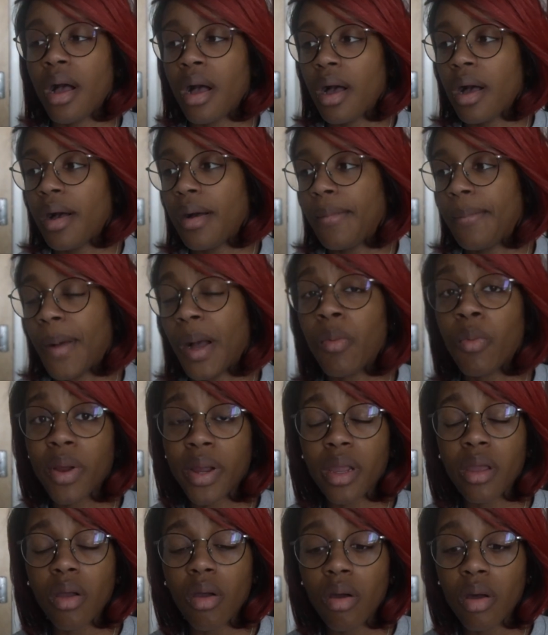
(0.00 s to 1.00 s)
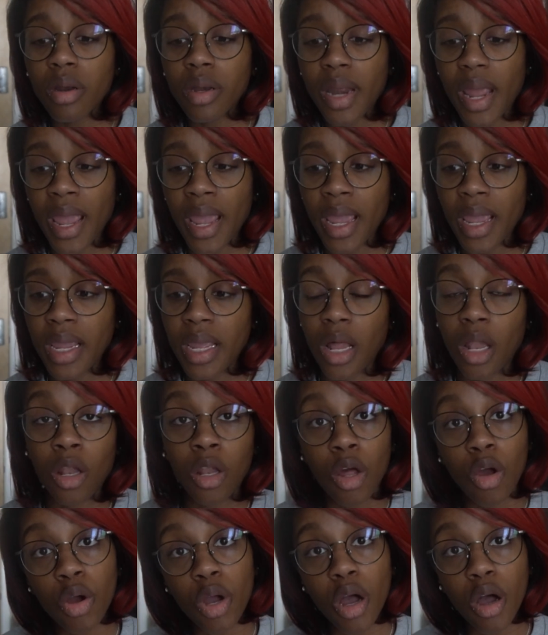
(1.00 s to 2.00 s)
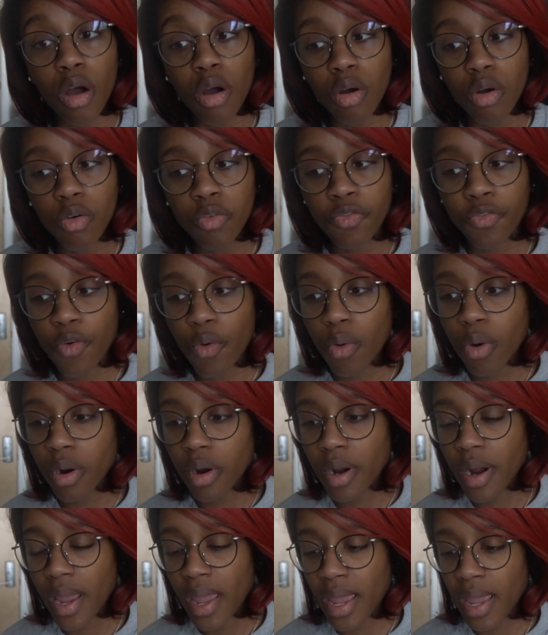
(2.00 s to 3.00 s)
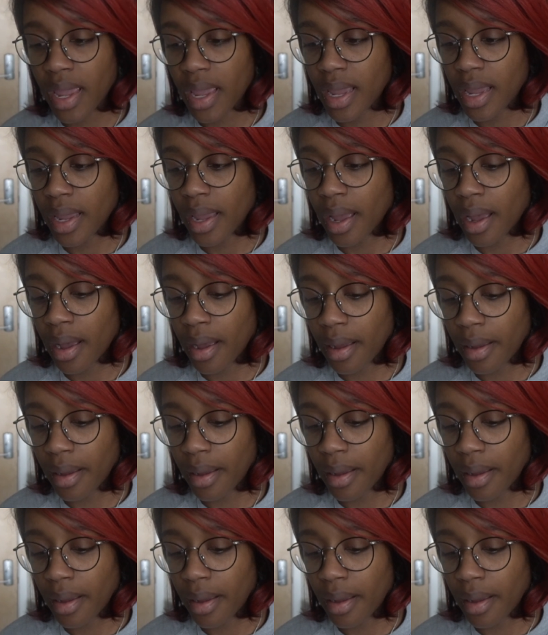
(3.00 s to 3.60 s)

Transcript: I'm working on a logo for a